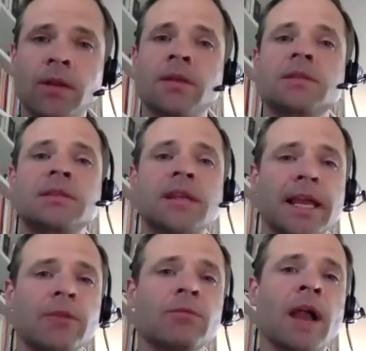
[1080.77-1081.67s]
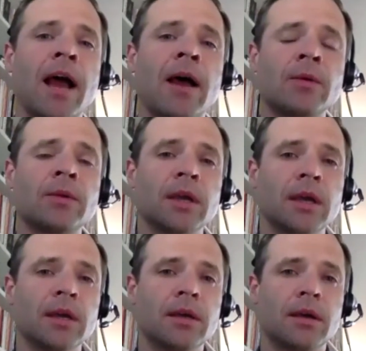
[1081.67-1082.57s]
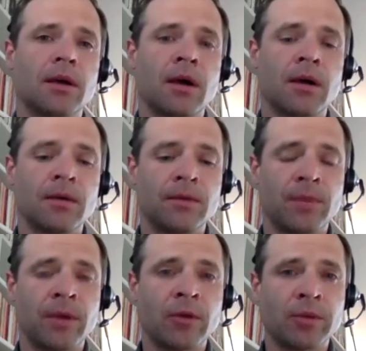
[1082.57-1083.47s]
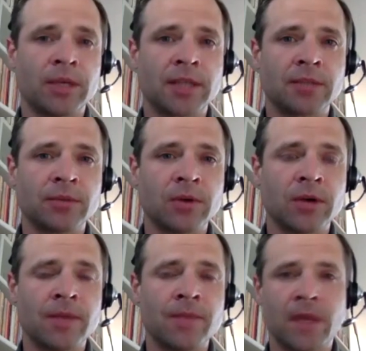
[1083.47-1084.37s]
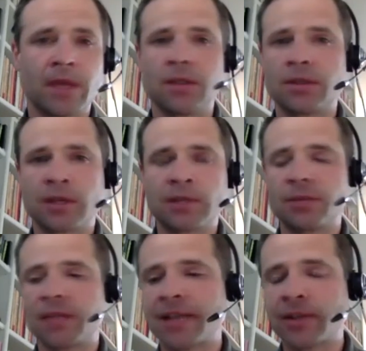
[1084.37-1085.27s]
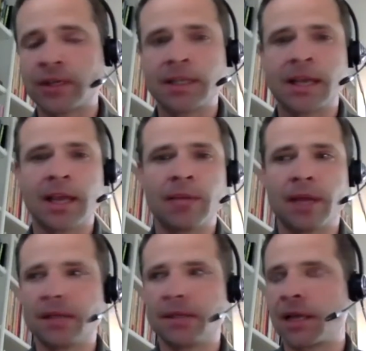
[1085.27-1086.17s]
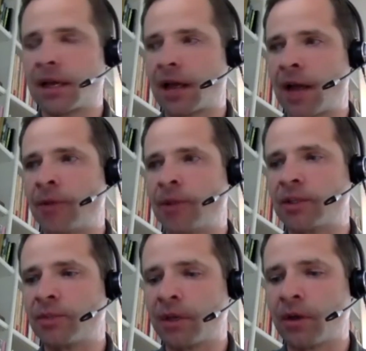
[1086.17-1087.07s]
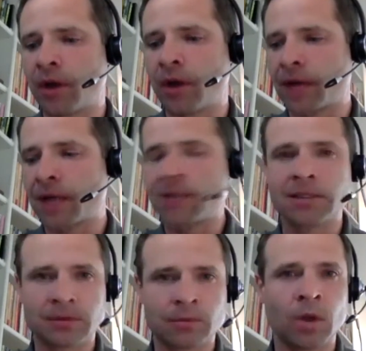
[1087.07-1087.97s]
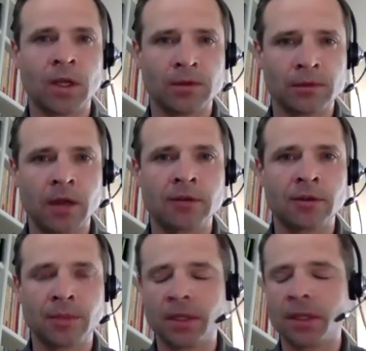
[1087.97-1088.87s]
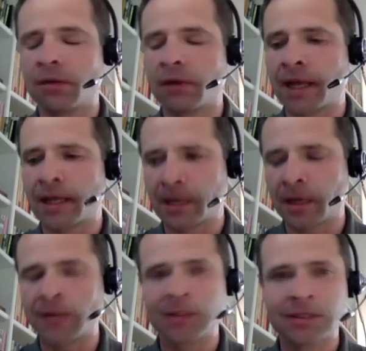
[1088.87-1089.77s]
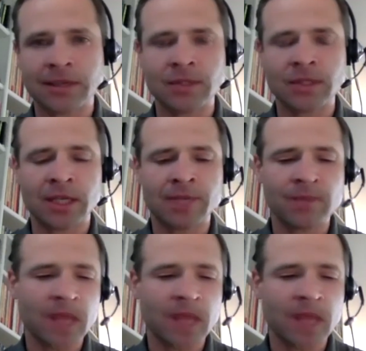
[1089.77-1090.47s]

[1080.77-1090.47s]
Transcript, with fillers: The second round of the payroll protection program, I just saw some stats on it today about uh, how much has been authorized, and it's well over 100 billion already. I think 117.